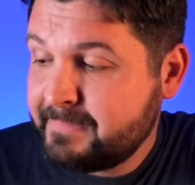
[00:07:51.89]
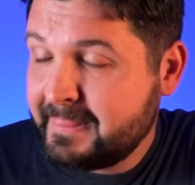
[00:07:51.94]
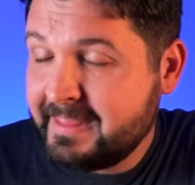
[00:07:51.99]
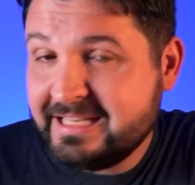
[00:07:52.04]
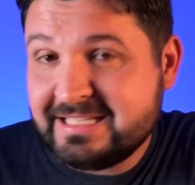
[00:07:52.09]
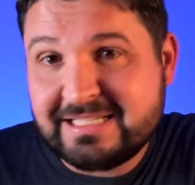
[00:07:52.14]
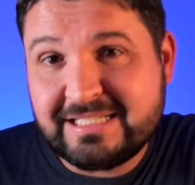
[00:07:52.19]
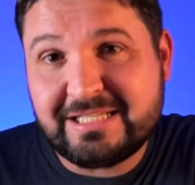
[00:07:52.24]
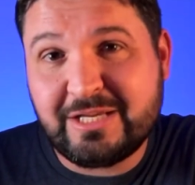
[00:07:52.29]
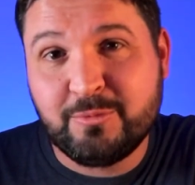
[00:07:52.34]

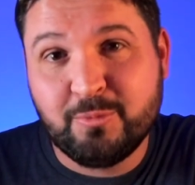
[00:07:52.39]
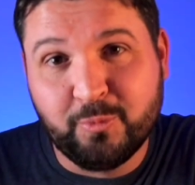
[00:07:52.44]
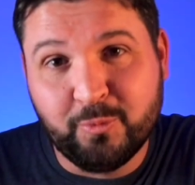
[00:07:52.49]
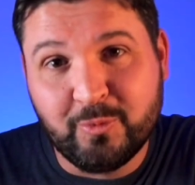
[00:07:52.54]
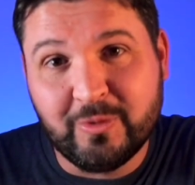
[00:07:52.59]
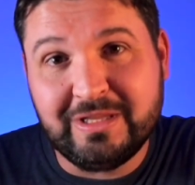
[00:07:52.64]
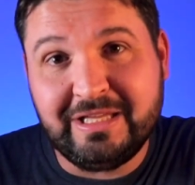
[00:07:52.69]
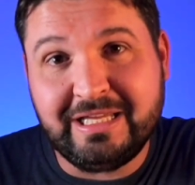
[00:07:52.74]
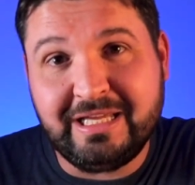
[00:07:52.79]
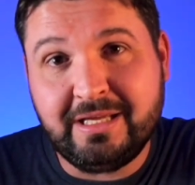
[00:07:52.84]
This is a
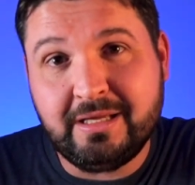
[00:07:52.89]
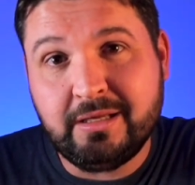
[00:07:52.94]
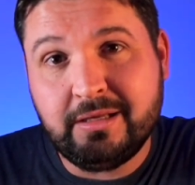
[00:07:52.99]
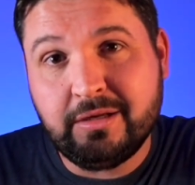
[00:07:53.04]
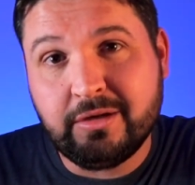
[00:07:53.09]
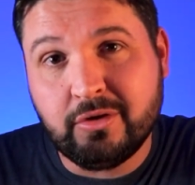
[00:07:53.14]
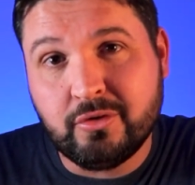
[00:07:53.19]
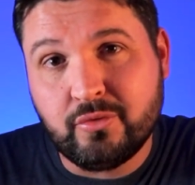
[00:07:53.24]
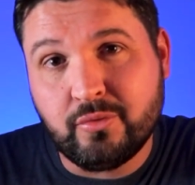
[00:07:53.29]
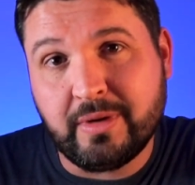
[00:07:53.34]
really
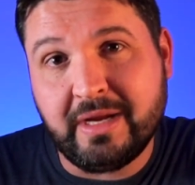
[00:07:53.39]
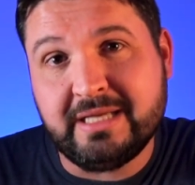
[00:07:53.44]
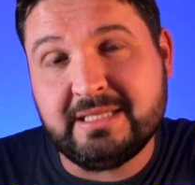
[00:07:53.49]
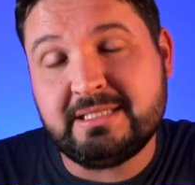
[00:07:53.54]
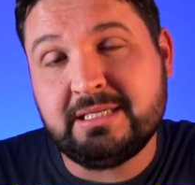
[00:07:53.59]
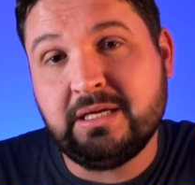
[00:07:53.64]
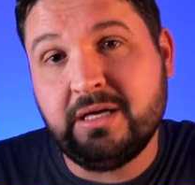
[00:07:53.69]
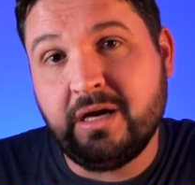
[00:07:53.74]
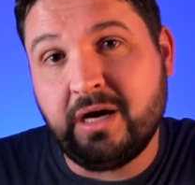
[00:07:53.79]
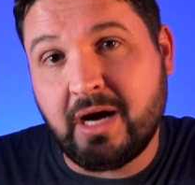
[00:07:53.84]

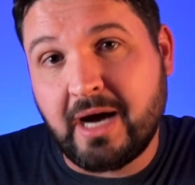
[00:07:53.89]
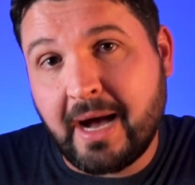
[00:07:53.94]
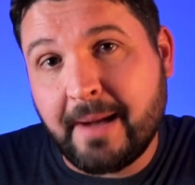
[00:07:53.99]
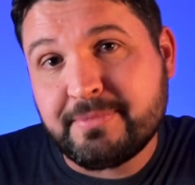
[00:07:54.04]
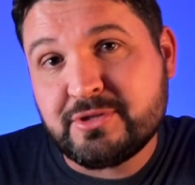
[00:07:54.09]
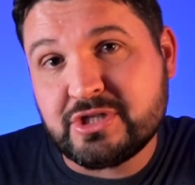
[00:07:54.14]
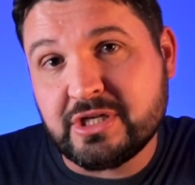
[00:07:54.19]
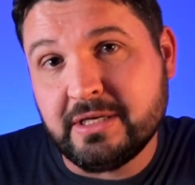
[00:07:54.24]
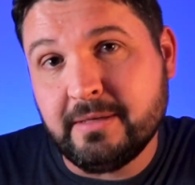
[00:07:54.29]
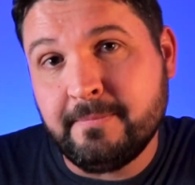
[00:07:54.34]
great
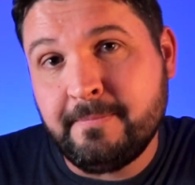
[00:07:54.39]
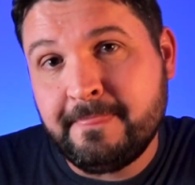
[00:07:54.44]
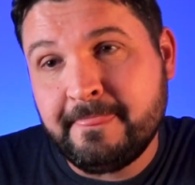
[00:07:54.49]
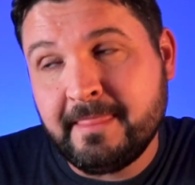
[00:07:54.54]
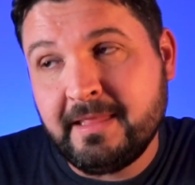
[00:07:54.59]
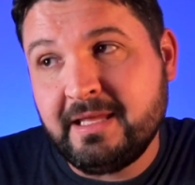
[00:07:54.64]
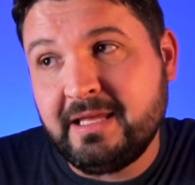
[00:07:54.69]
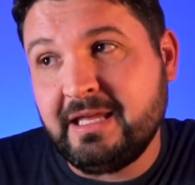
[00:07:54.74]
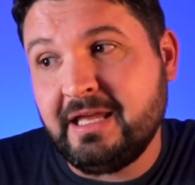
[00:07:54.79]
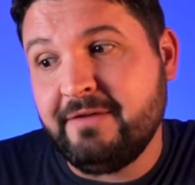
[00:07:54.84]
option
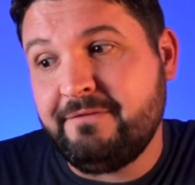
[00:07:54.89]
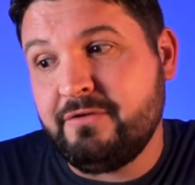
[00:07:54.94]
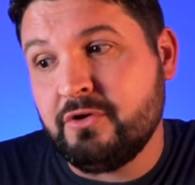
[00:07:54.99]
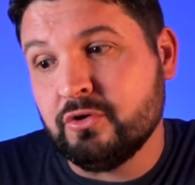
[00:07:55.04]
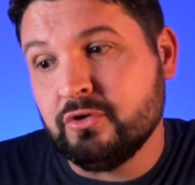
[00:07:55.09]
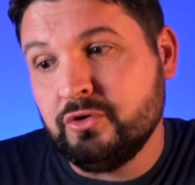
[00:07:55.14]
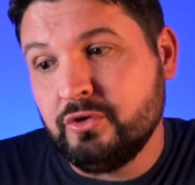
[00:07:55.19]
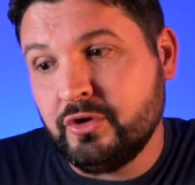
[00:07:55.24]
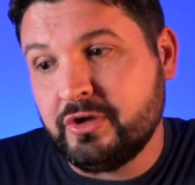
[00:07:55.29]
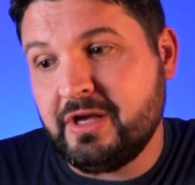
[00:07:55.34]
if
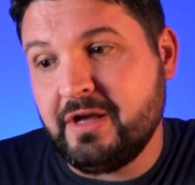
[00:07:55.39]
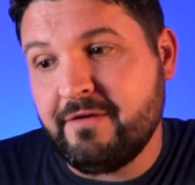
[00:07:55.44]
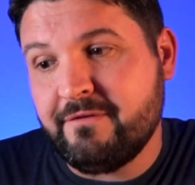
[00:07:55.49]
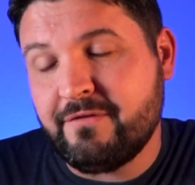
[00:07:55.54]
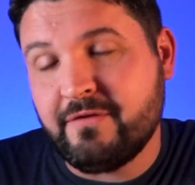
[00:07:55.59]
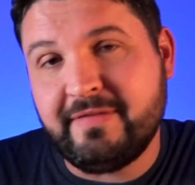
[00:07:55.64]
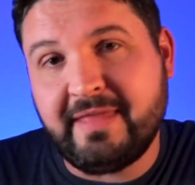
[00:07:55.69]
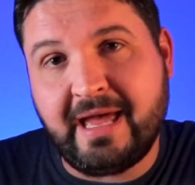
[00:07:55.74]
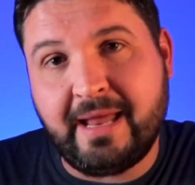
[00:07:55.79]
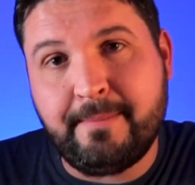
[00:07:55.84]
you're looking
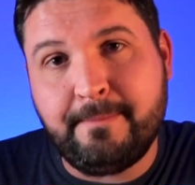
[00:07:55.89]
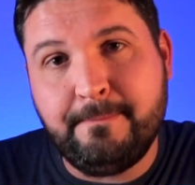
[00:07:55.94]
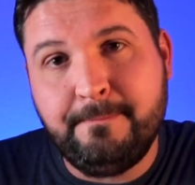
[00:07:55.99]
for that